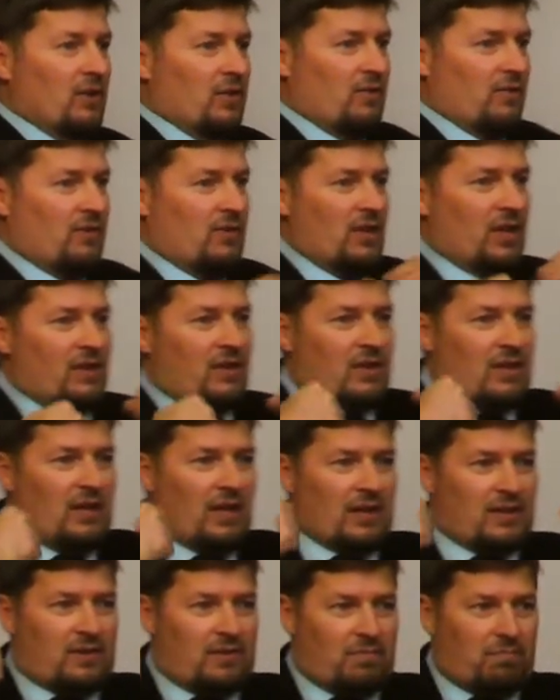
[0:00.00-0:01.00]
just
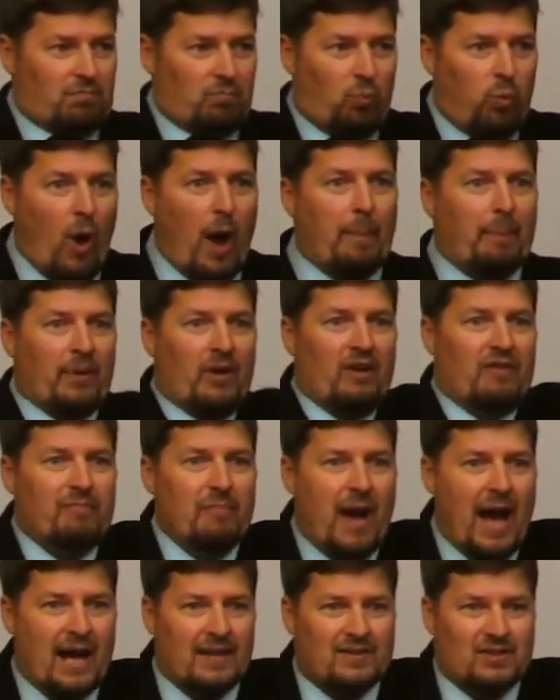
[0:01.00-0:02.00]
this weapon of
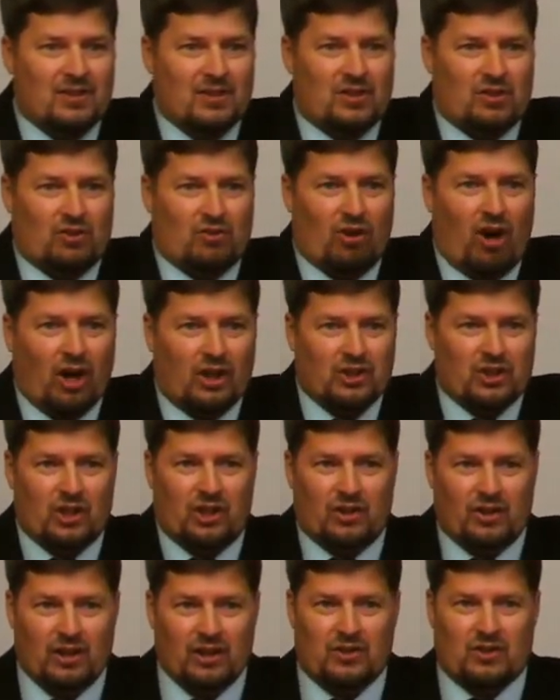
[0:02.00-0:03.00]
mass
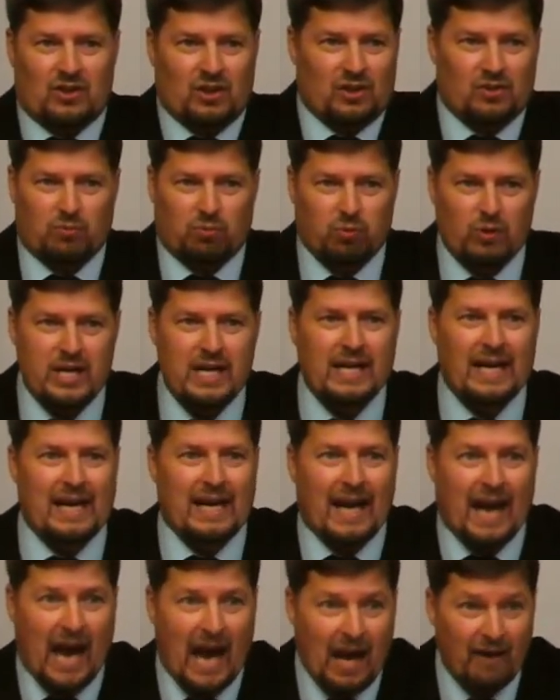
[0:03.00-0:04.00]
destruction that's just
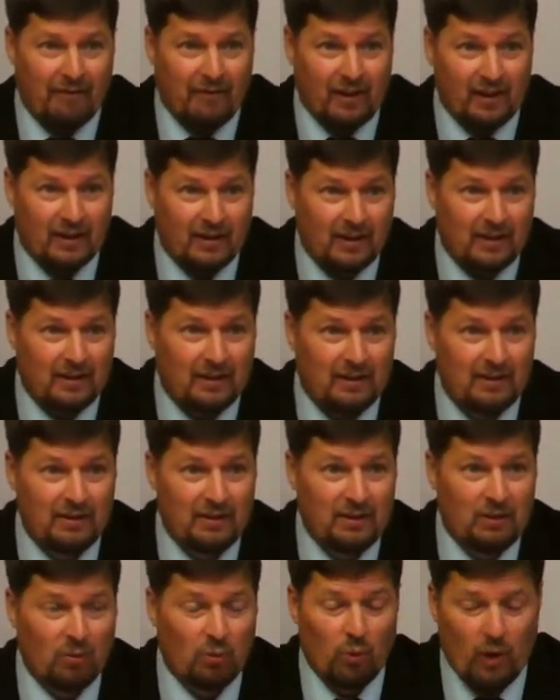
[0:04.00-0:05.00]
wreaking havoc
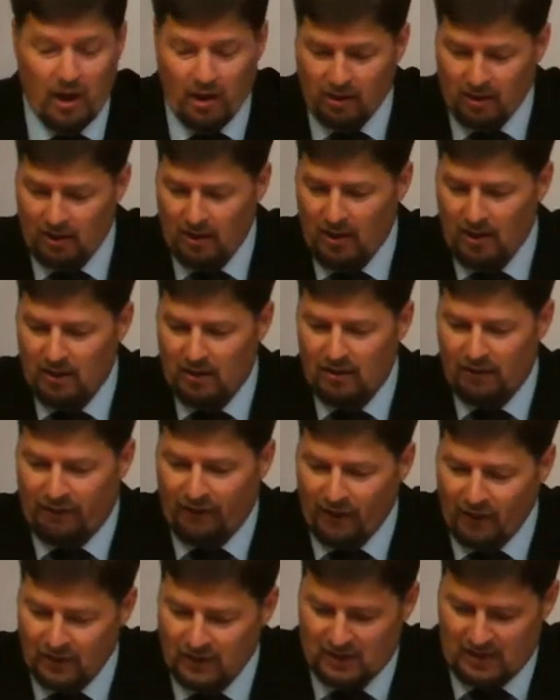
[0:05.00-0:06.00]
with the
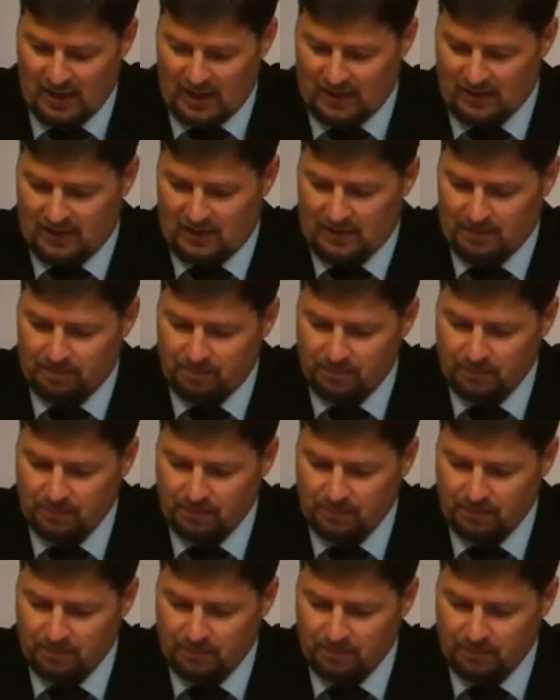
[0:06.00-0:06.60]
Philistines.